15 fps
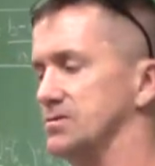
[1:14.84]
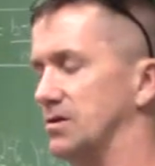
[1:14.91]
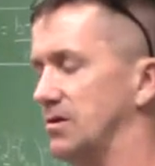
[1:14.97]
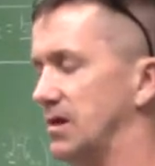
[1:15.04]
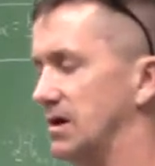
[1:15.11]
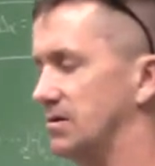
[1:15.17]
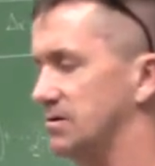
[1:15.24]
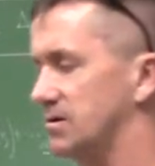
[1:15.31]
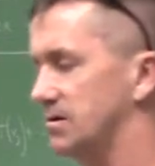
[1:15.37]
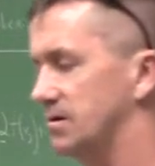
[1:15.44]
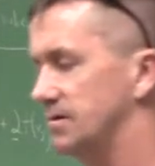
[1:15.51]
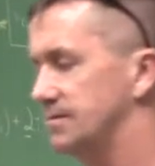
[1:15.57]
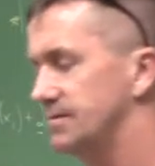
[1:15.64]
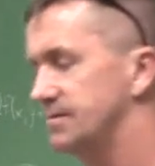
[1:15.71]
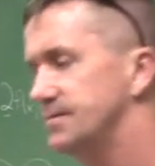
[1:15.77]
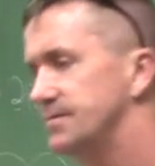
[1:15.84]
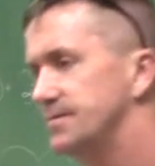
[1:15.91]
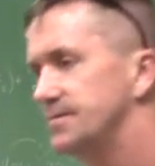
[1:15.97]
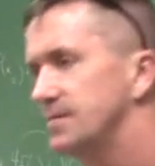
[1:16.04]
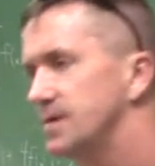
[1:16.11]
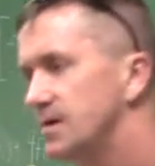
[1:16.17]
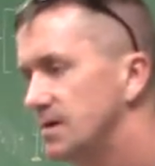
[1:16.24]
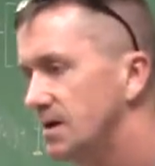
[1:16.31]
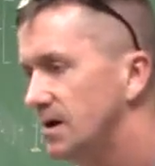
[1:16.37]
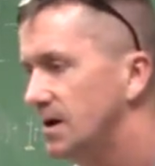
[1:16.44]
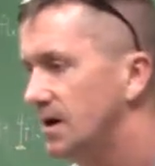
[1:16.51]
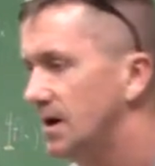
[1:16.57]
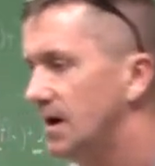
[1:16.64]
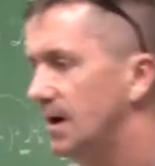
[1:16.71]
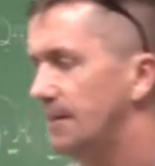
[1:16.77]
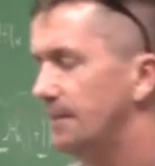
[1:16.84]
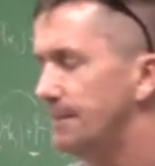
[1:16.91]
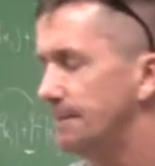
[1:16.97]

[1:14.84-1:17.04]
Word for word: under that curve. Um,